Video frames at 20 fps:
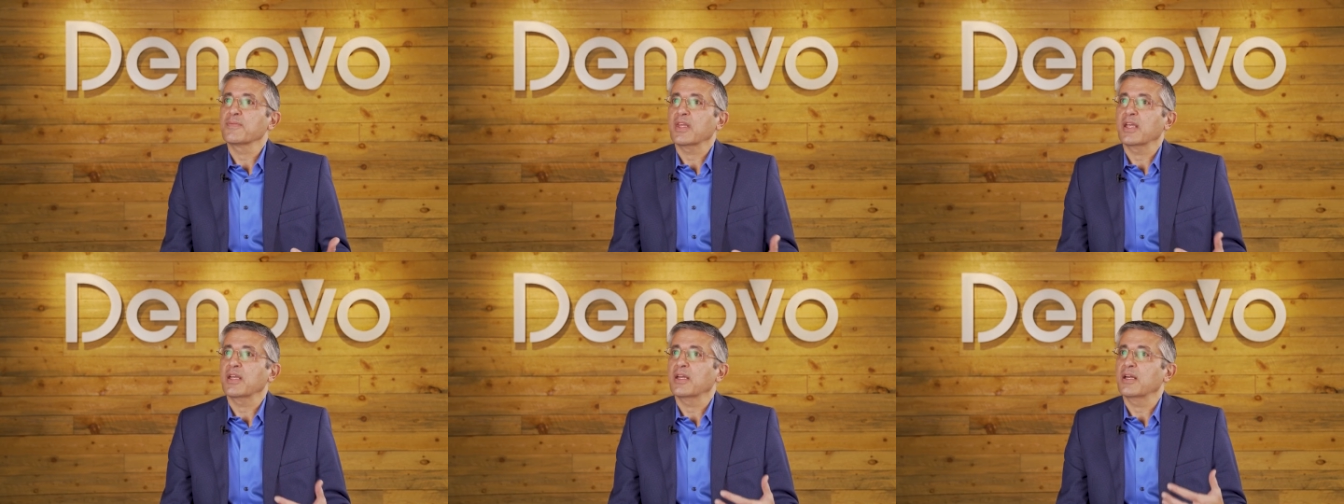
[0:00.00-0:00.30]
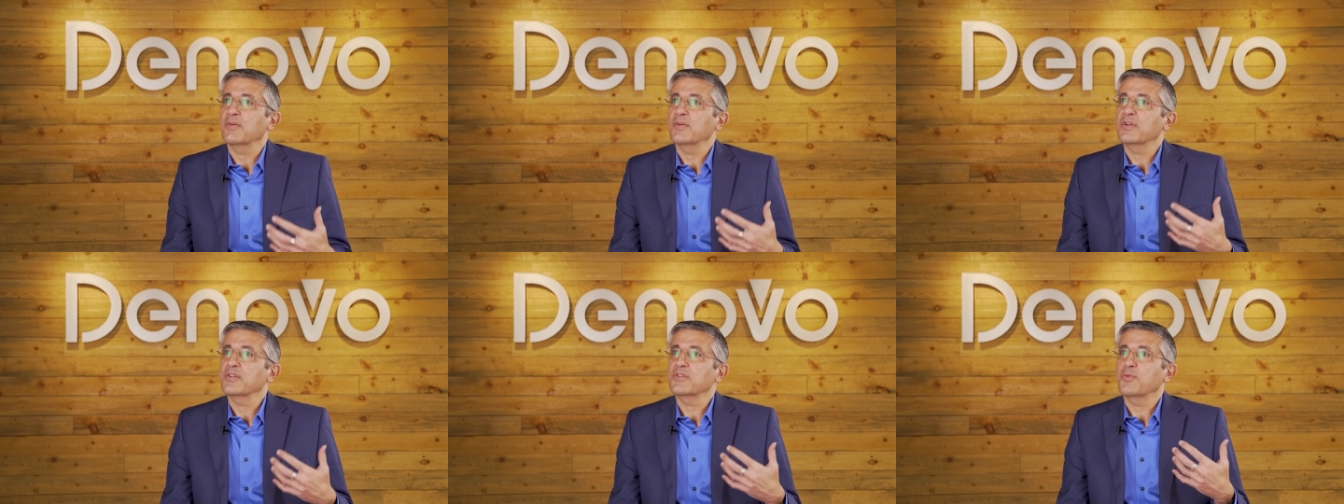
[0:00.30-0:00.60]

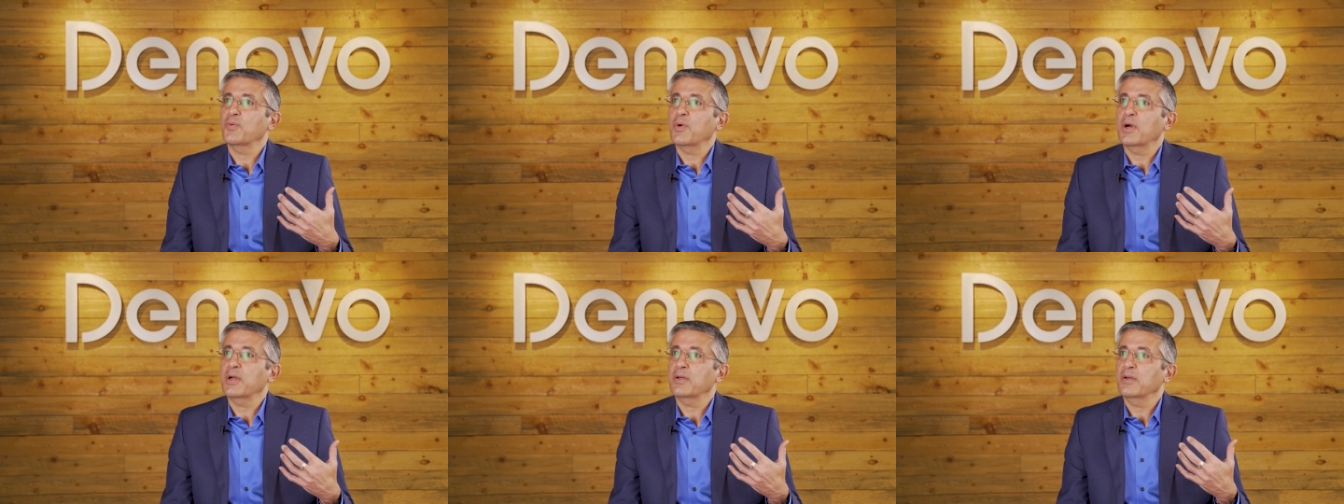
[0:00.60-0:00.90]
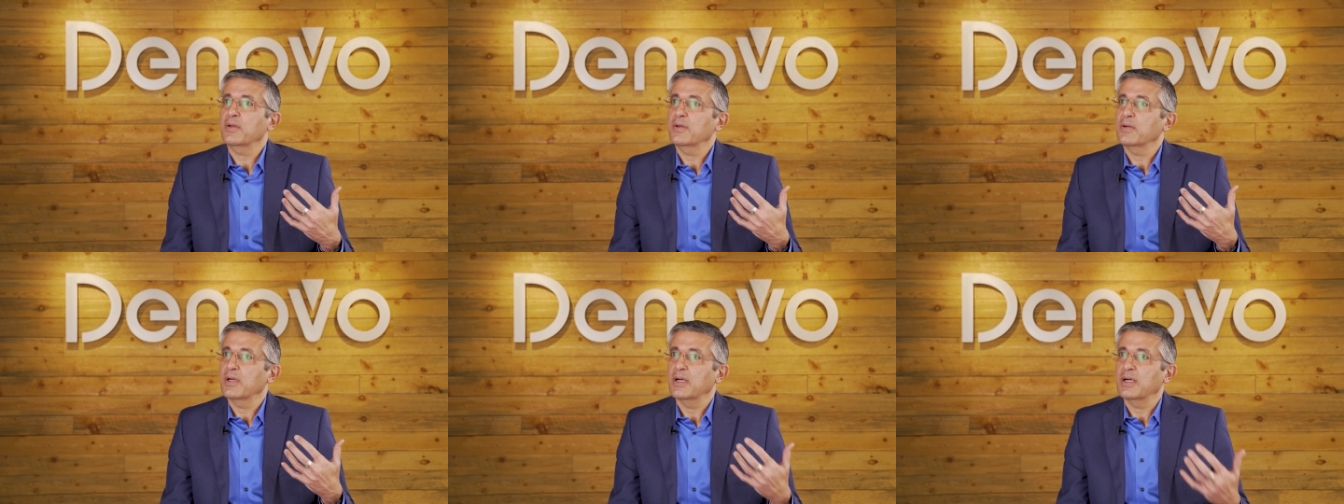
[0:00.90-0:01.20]
Here is what
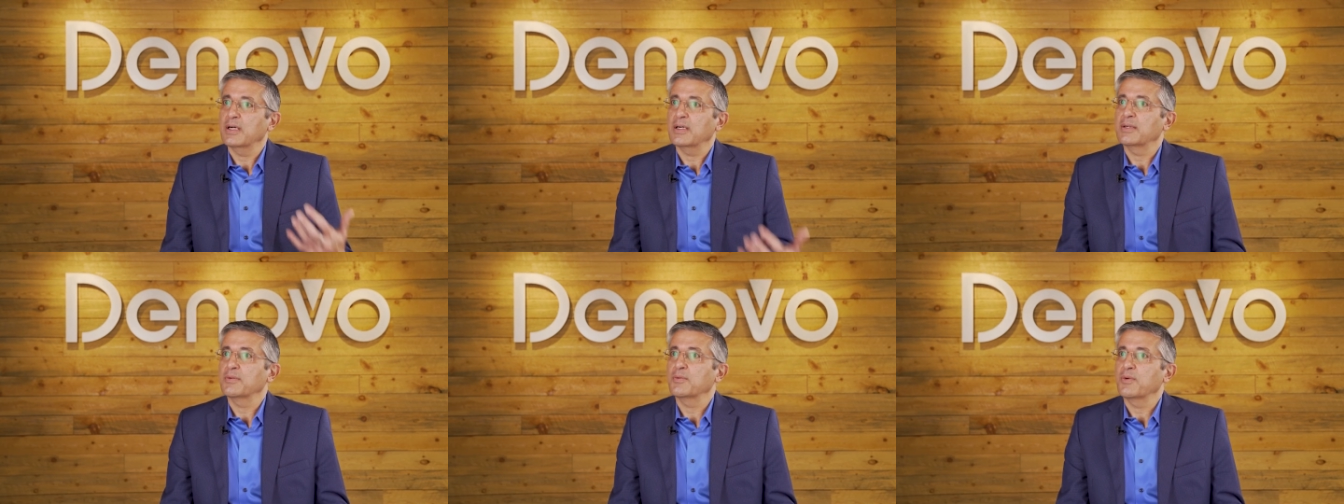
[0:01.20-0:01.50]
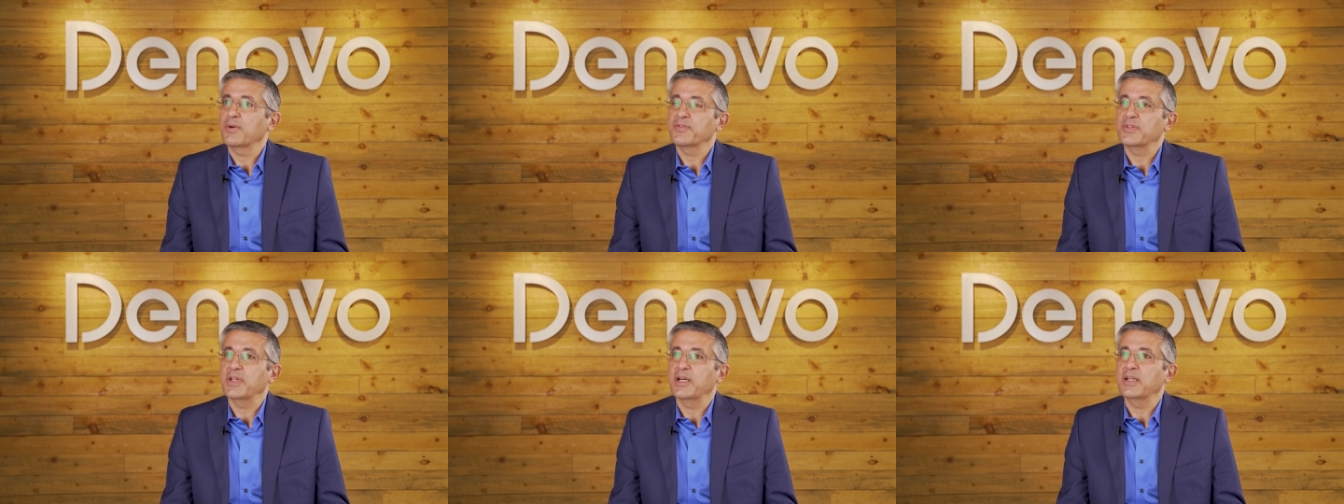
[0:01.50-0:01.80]
uh,
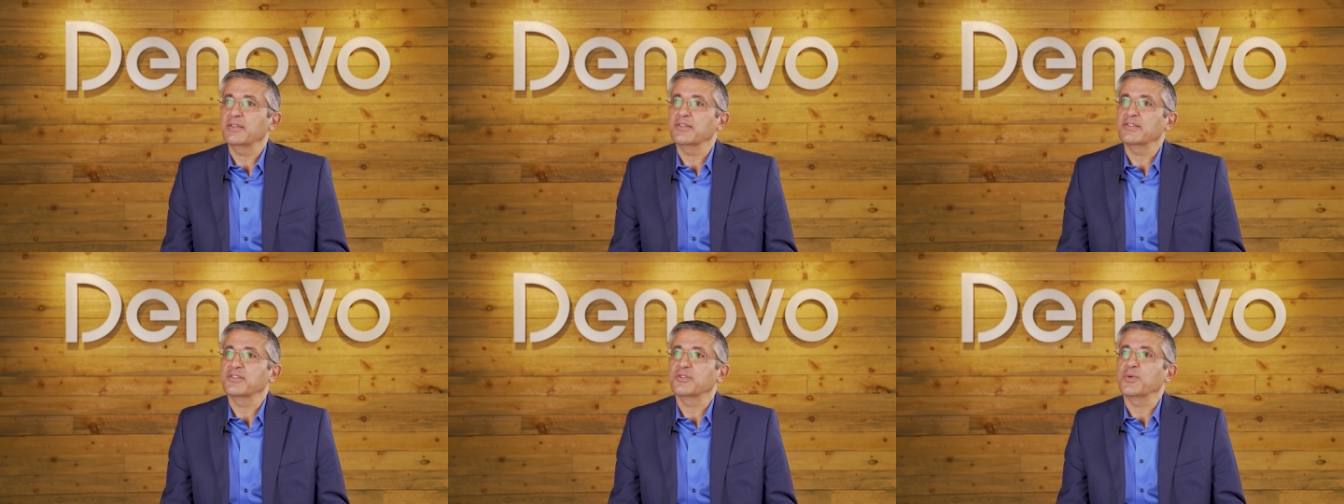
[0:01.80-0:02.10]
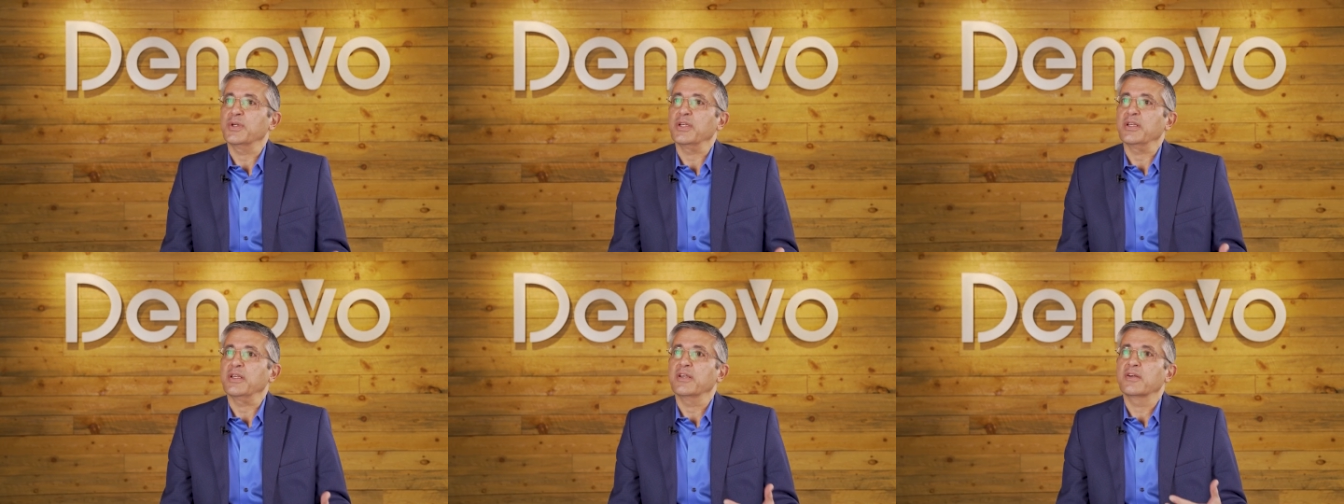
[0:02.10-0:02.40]
we've done this
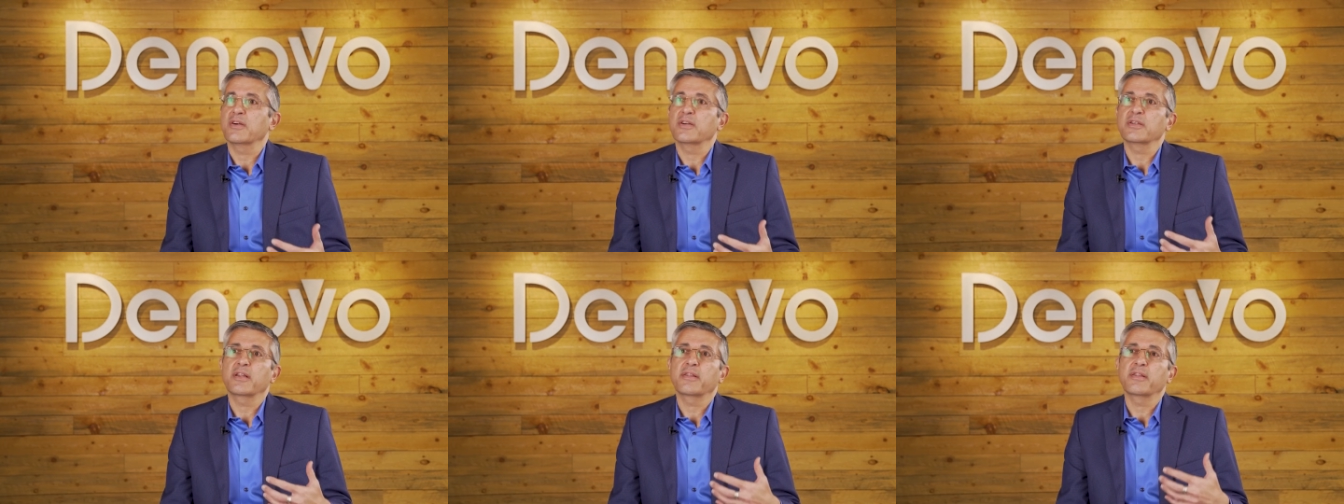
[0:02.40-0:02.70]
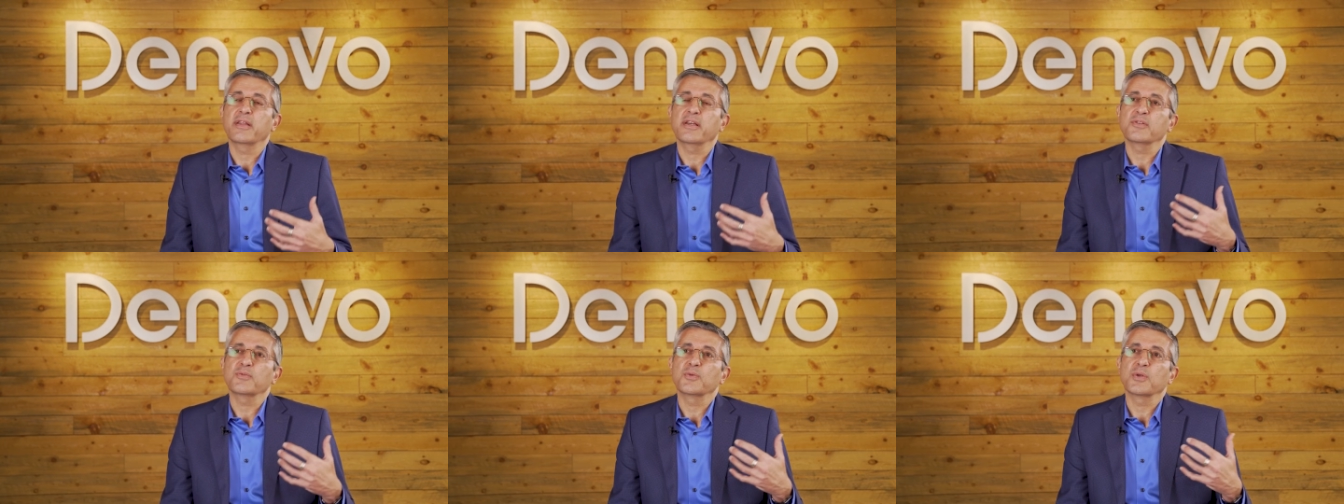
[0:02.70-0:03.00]
week. Here are the
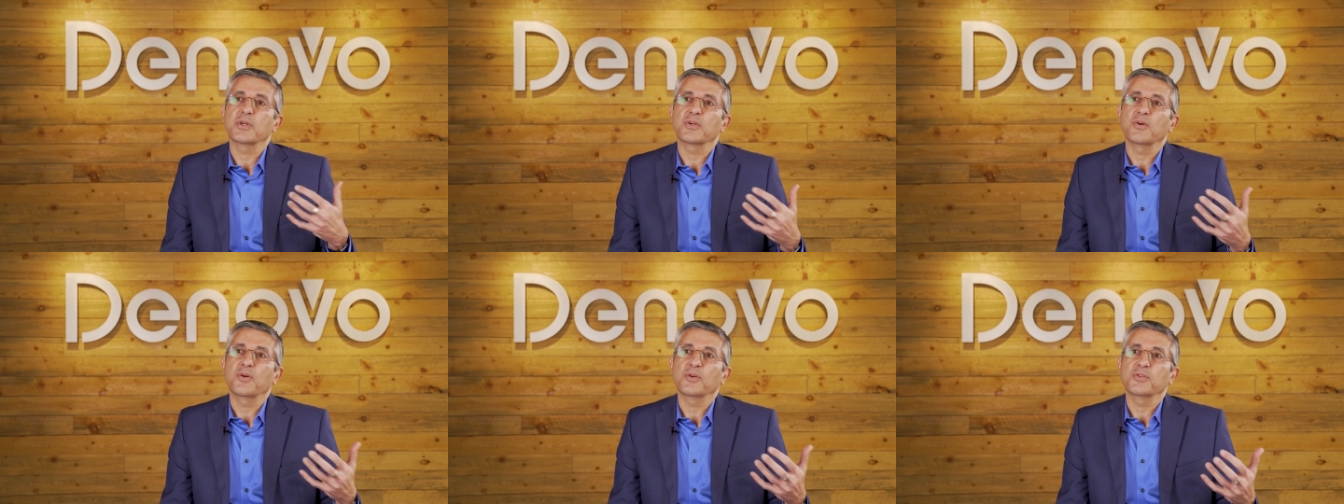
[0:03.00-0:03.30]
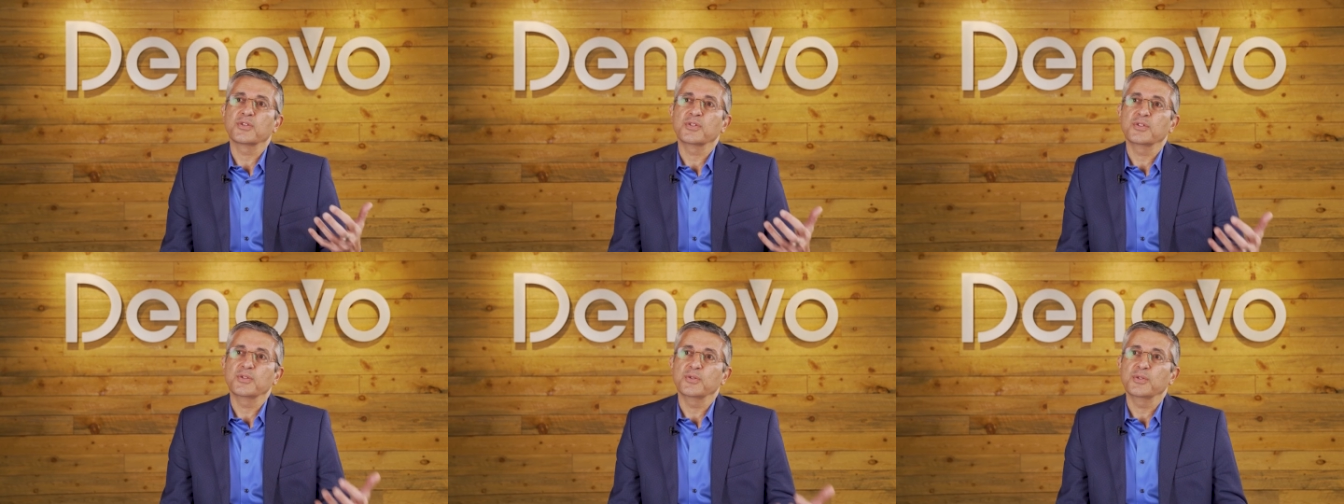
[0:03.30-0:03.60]
things we're going
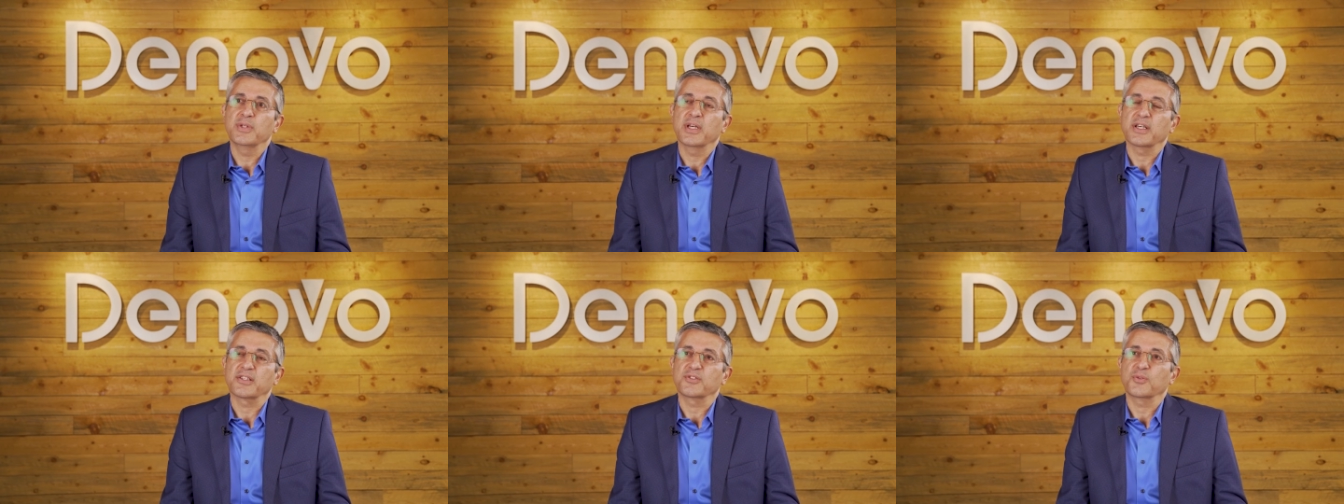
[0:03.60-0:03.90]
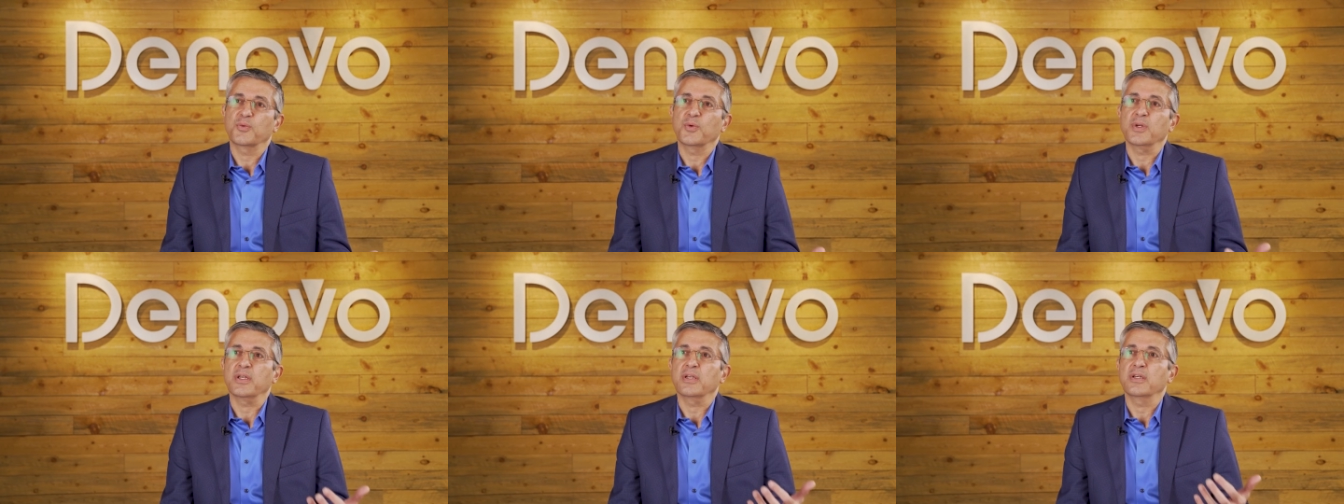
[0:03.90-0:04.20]
to do
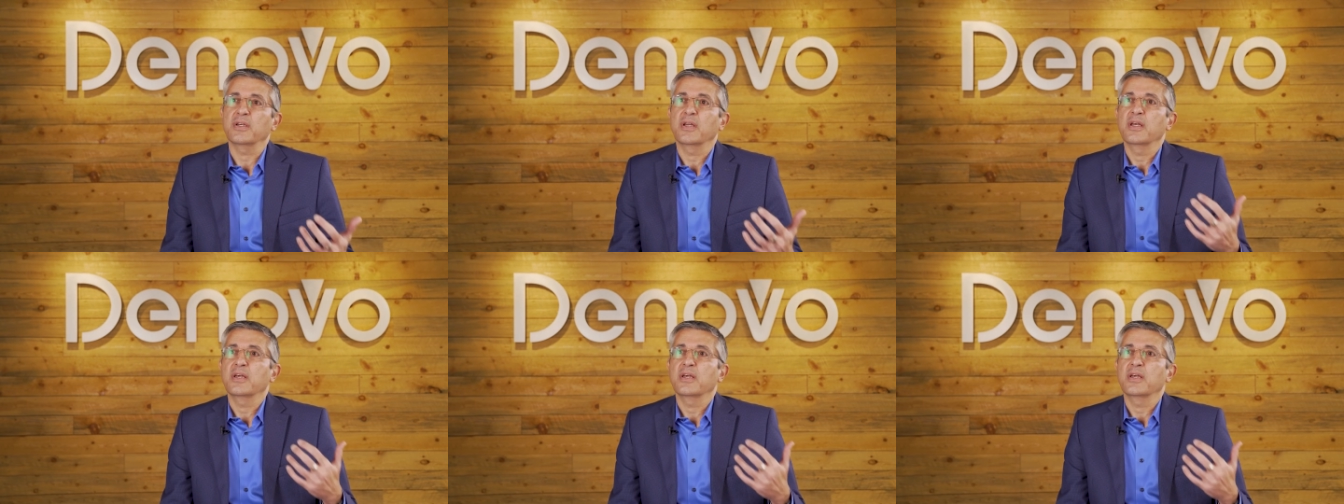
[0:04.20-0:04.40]
next week.